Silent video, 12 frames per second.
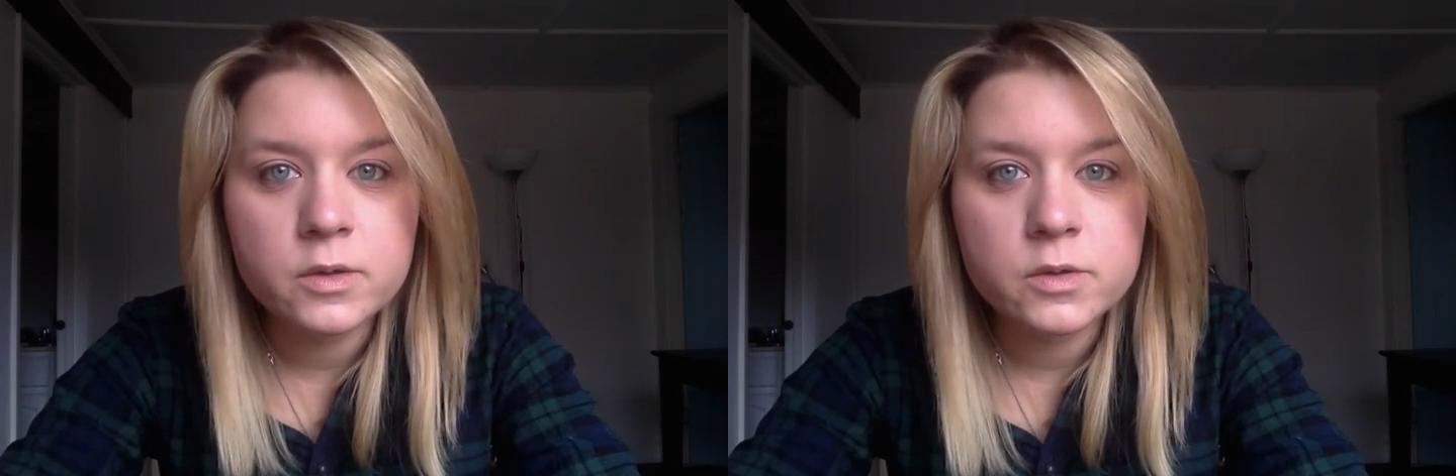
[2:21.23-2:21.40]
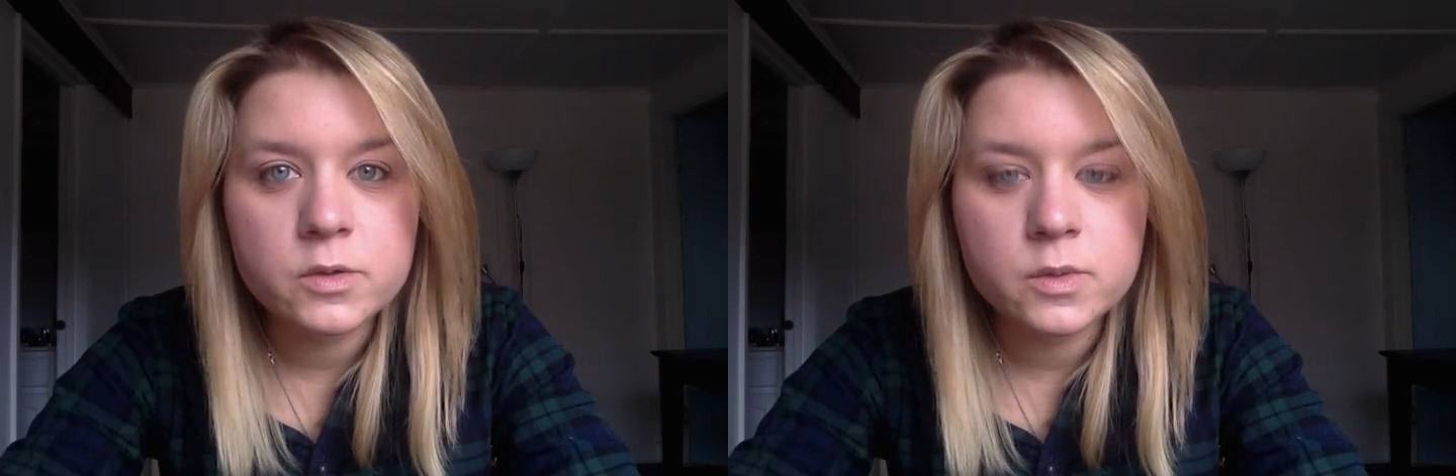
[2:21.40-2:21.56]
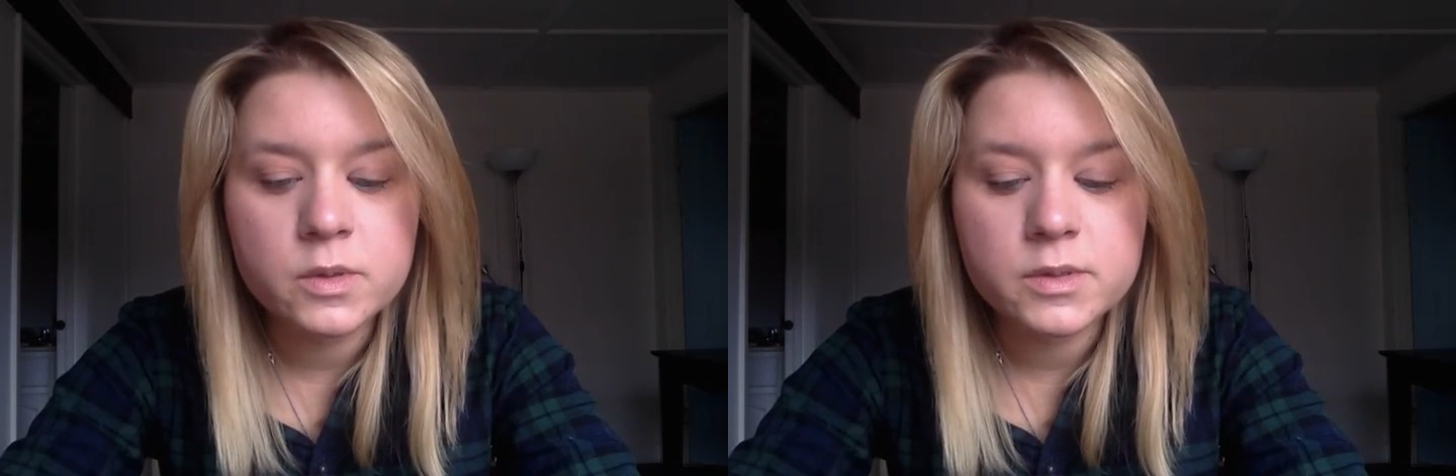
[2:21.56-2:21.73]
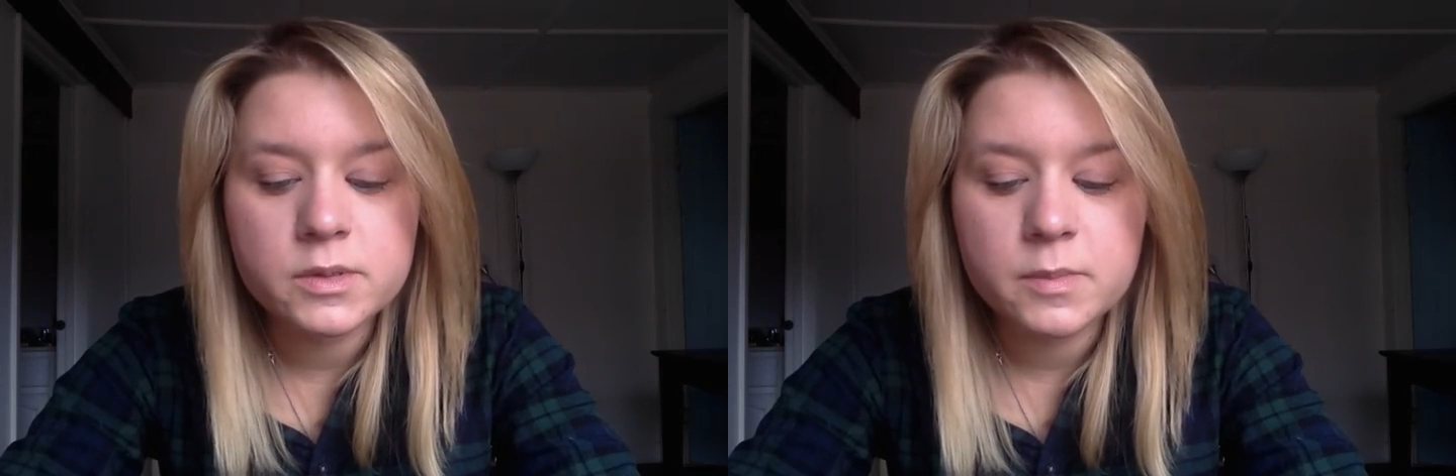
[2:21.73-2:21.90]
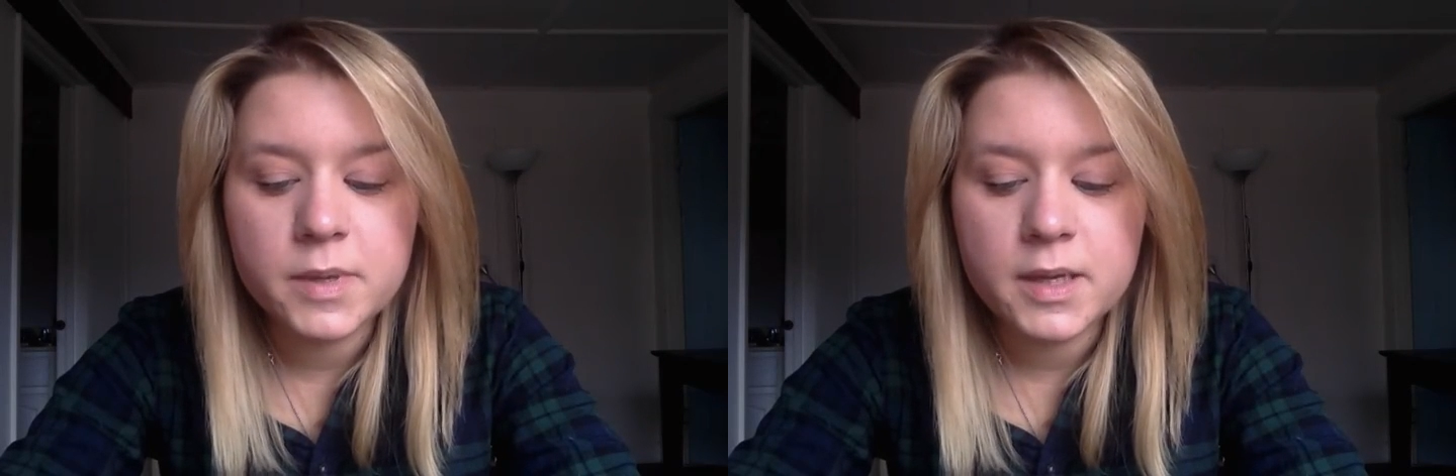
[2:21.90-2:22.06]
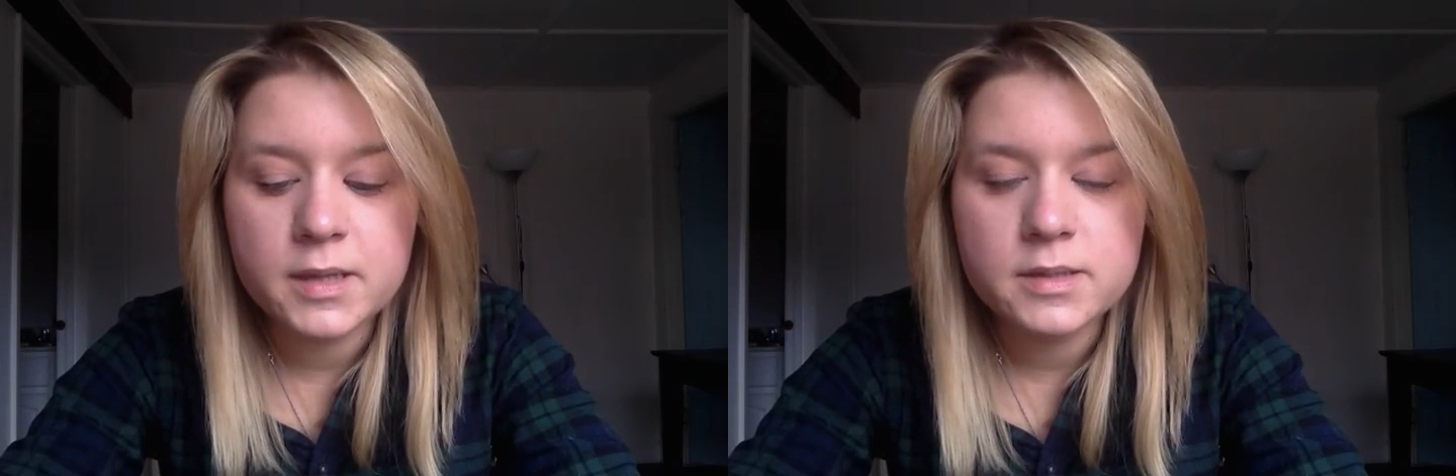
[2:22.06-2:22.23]
usual
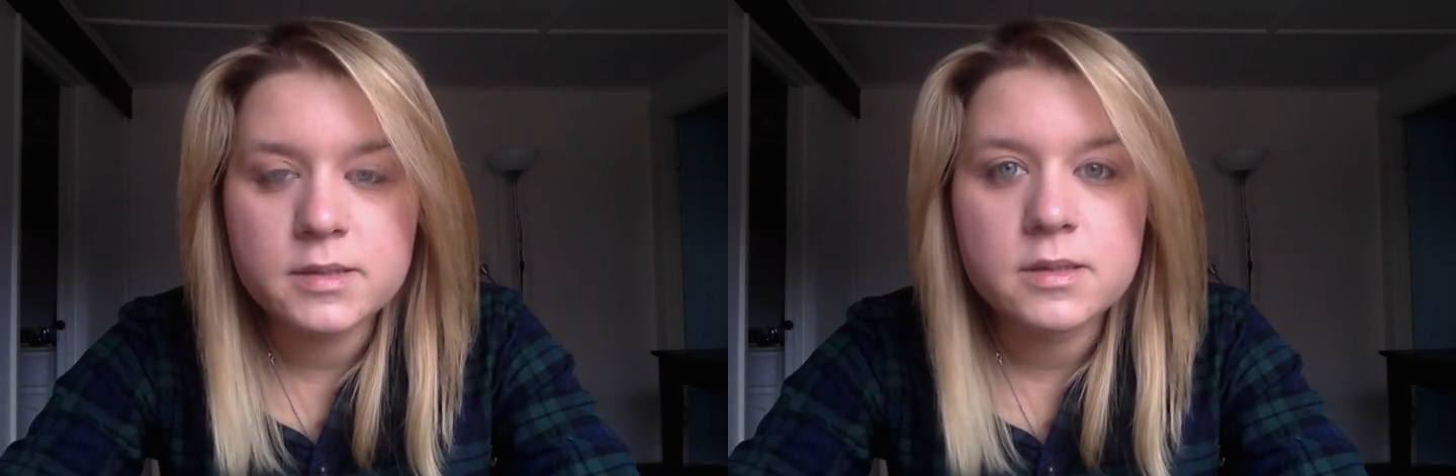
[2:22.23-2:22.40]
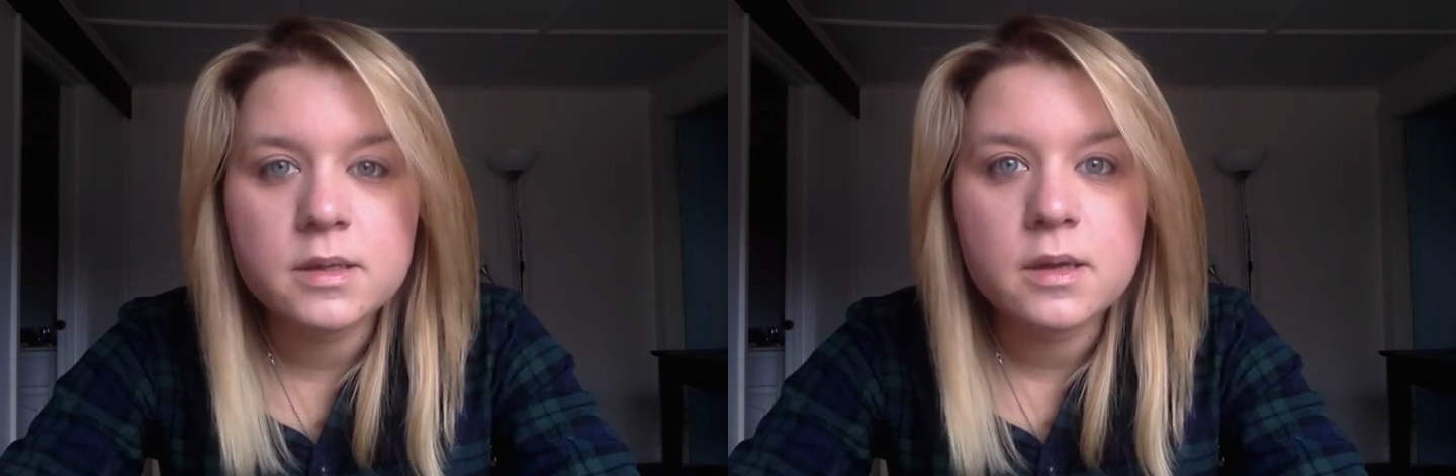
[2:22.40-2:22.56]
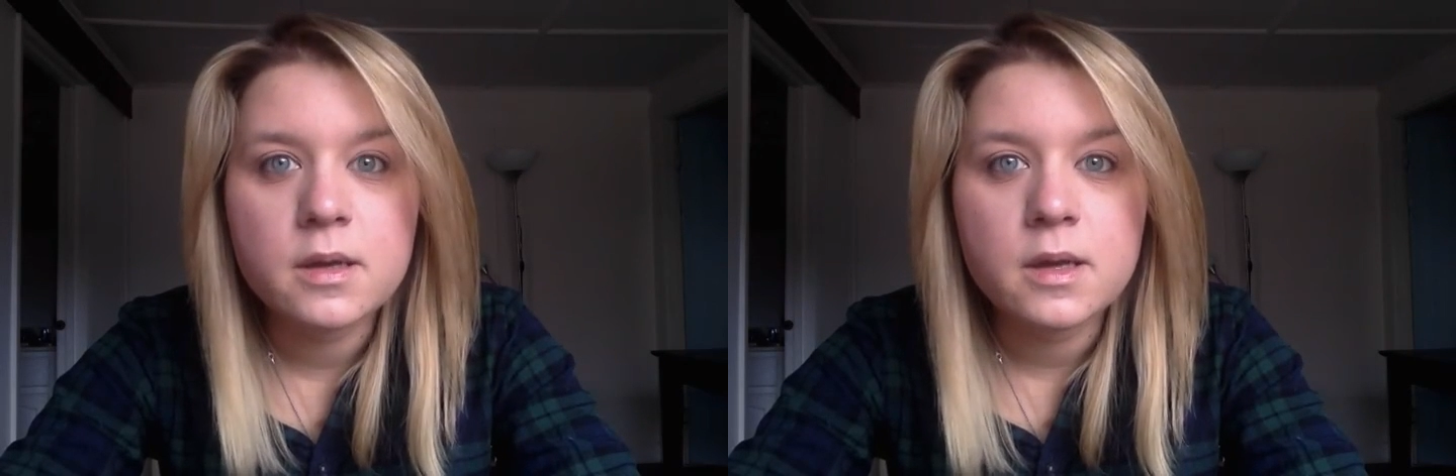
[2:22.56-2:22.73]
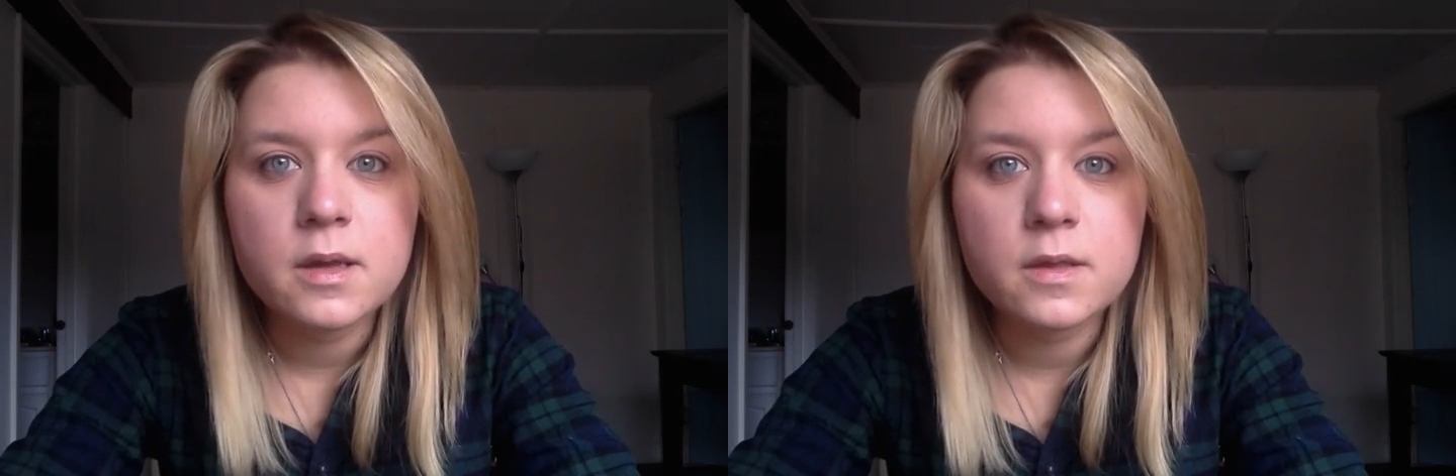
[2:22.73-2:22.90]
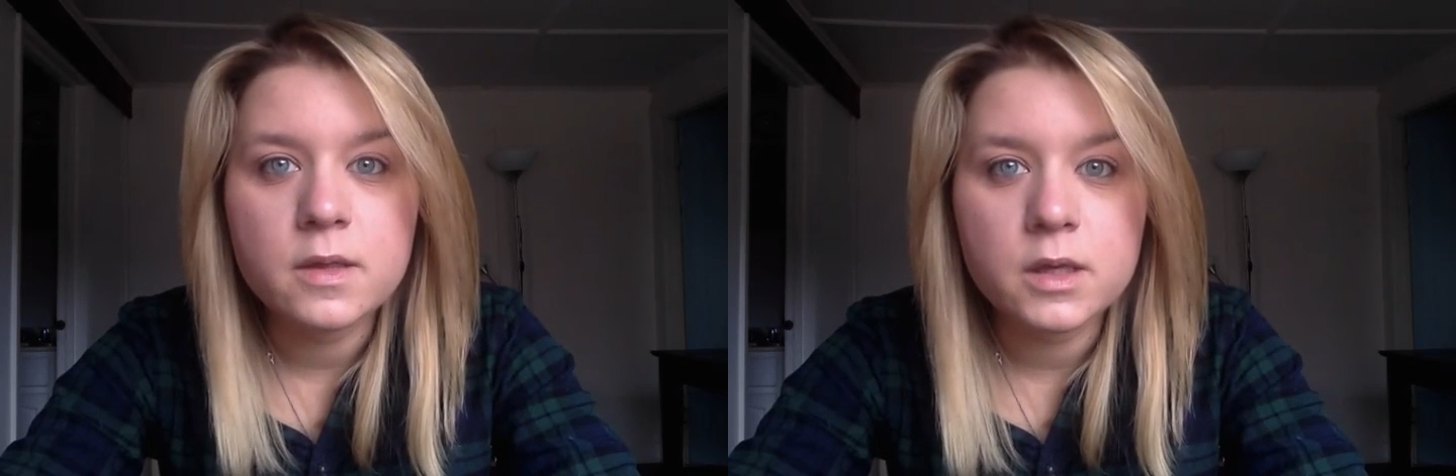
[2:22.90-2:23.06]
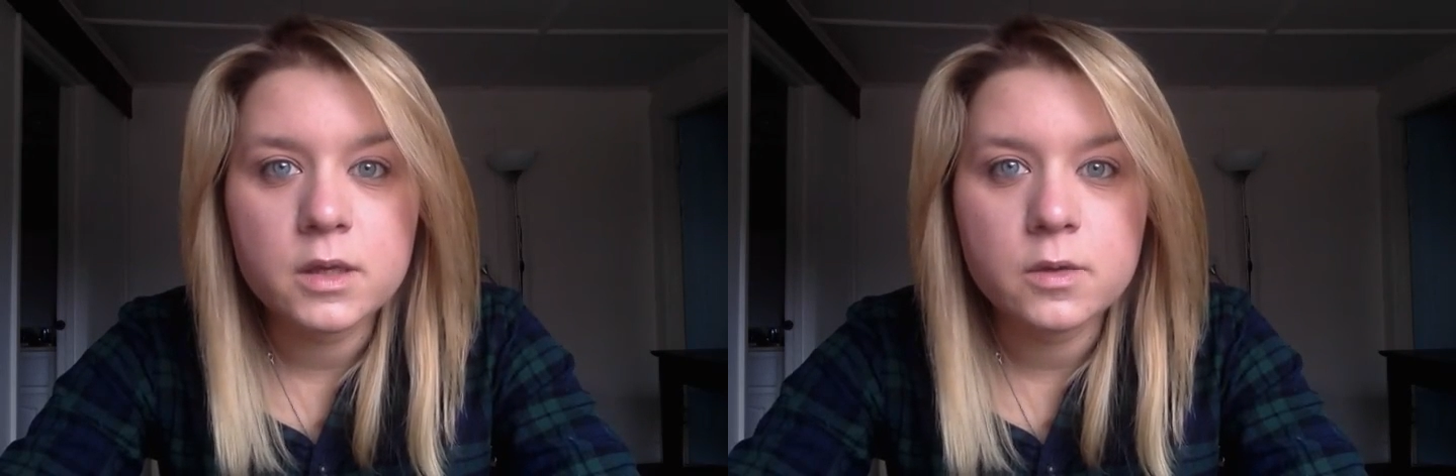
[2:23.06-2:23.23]
space in
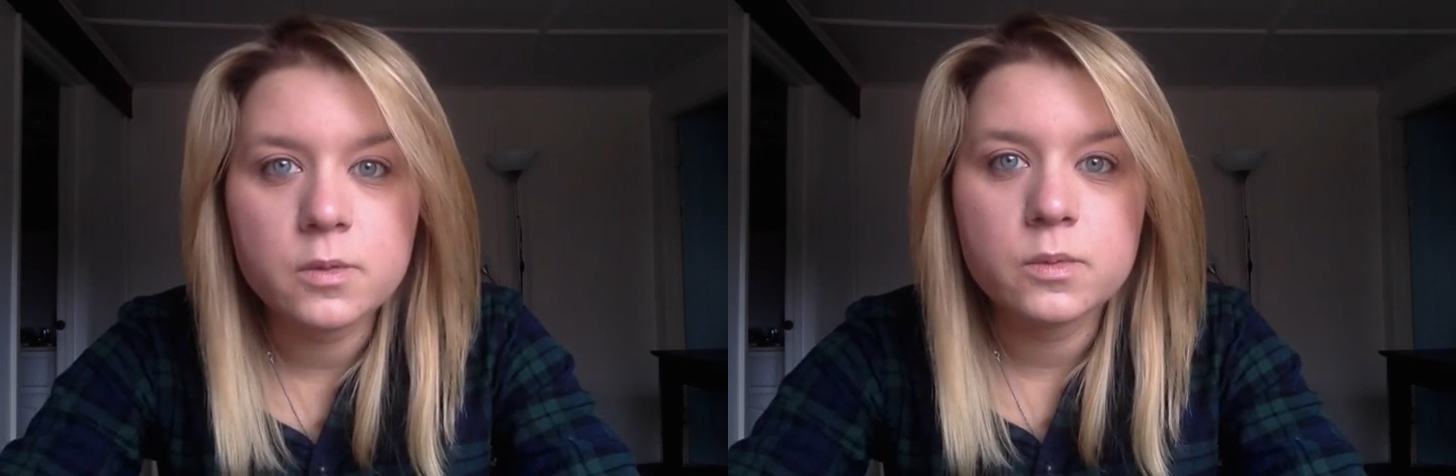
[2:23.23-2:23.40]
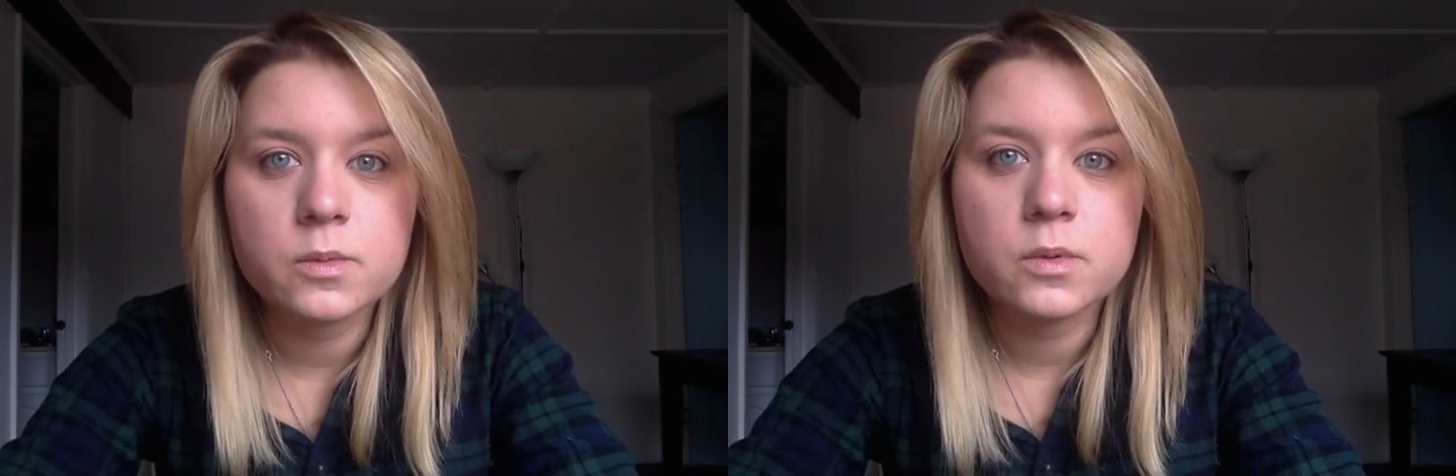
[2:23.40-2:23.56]
the you.